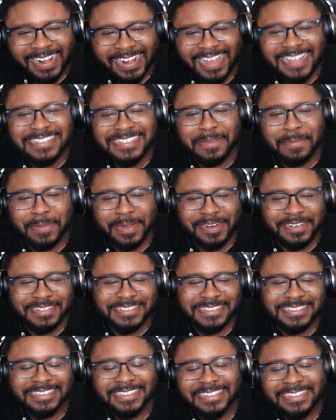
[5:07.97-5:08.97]
That's
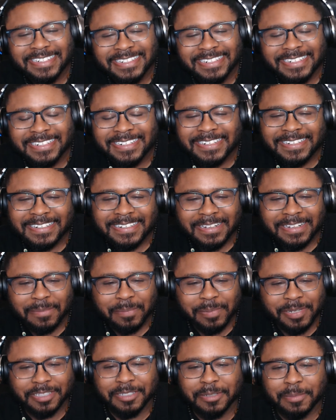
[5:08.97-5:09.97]
embarrassing. You
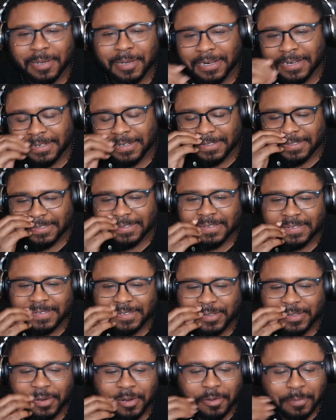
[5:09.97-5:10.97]
picked up a
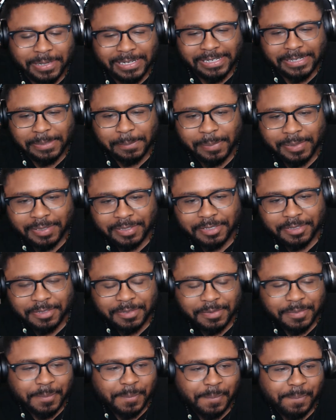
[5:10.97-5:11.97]
grown man. He picked up. Uh,
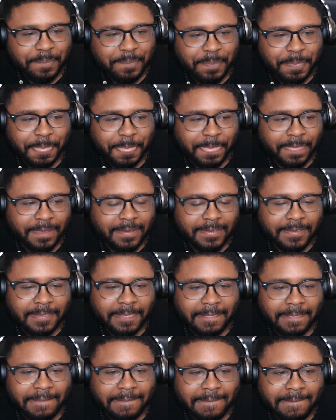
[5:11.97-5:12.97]

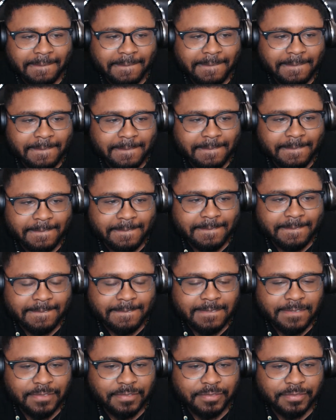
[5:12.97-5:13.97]
Immediately bouncing back
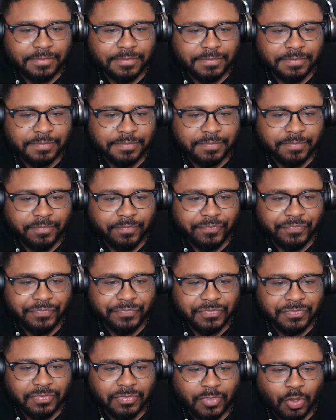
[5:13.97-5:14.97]
and getting back on the board, the
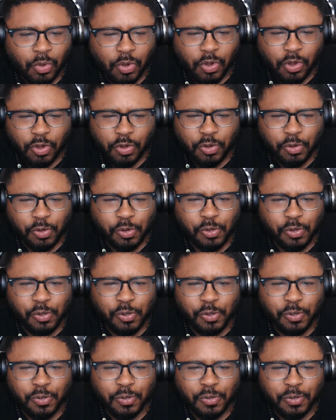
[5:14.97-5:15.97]
Sharks. Woo!
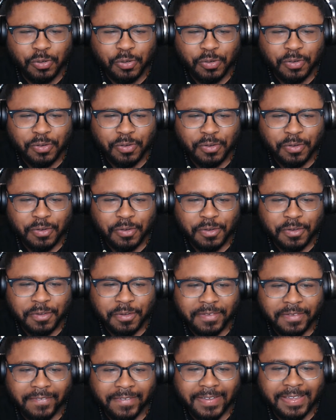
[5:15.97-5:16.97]

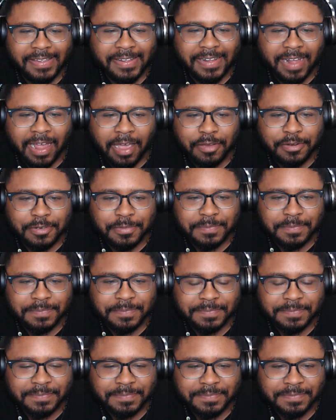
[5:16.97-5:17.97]
And he caught him.
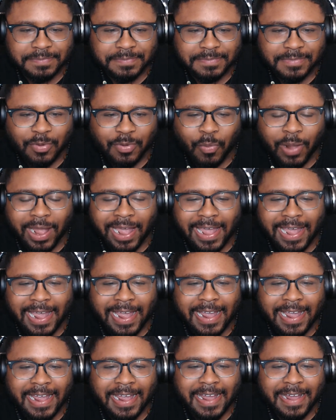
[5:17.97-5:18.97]

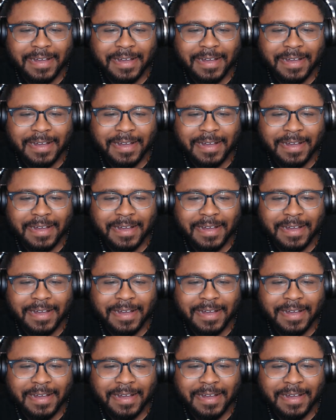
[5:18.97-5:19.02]
Wow.